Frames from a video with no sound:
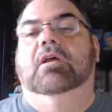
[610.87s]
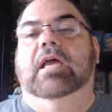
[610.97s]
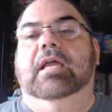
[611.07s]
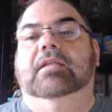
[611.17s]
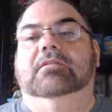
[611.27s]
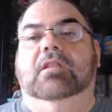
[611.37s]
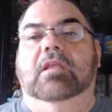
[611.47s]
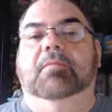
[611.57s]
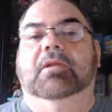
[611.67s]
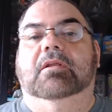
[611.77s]
and it's
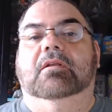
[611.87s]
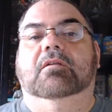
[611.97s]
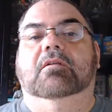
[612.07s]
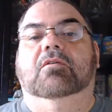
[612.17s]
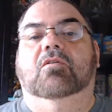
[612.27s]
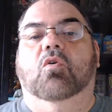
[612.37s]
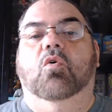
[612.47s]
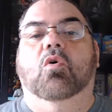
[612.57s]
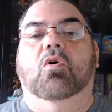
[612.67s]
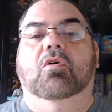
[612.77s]
limited
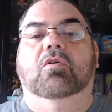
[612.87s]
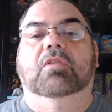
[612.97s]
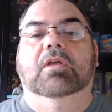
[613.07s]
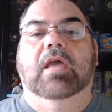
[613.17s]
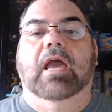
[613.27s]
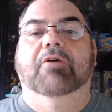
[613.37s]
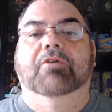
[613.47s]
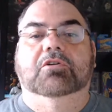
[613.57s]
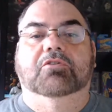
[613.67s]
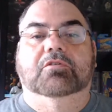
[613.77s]
or the
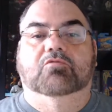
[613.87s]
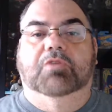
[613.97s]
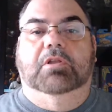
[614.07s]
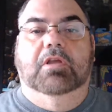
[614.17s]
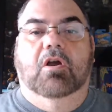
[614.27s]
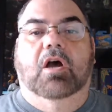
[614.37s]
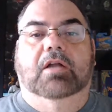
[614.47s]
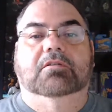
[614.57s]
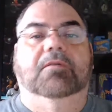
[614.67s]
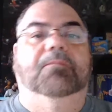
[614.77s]
character is really
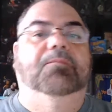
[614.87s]
hot,